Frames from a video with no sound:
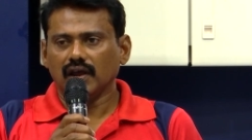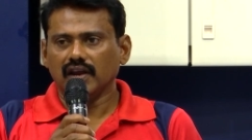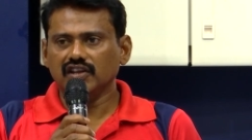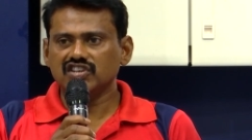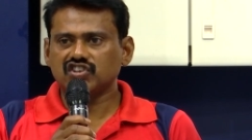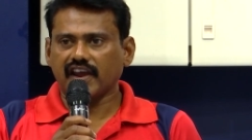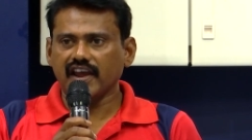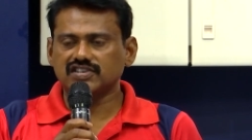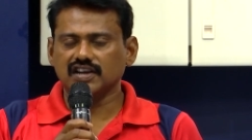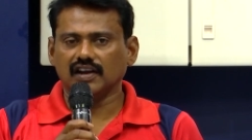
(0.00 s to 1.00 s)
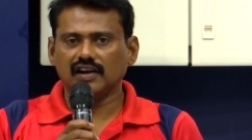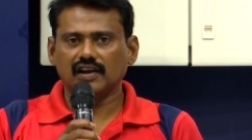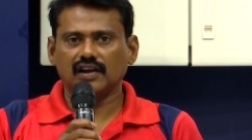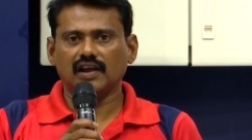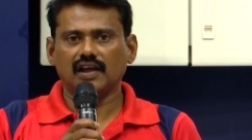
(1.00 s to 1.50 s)
In this occasion,
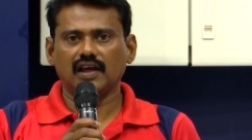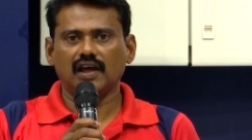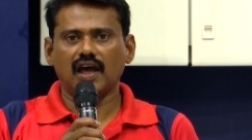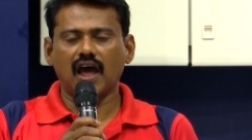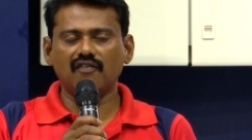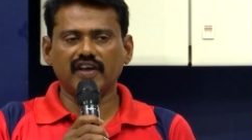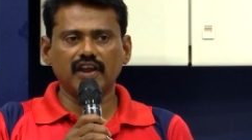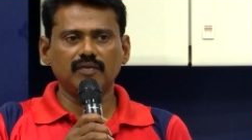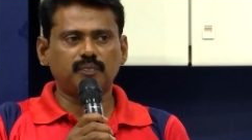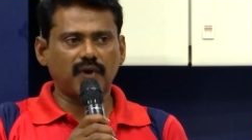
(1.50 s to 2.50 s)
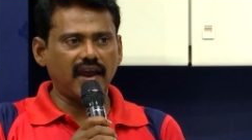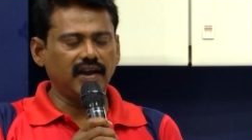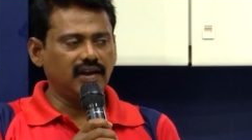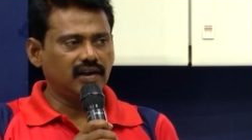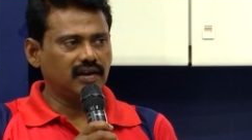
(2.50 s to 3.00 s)
I am very proud